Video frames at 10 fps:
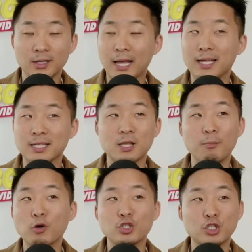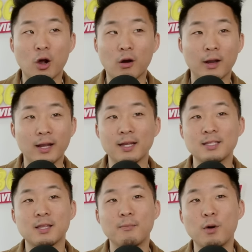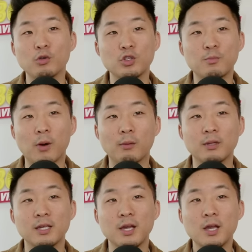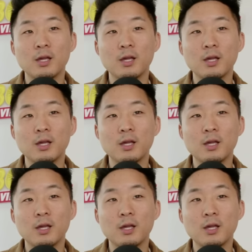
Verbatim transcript: Like, it's the most jarring, and it's the most you probably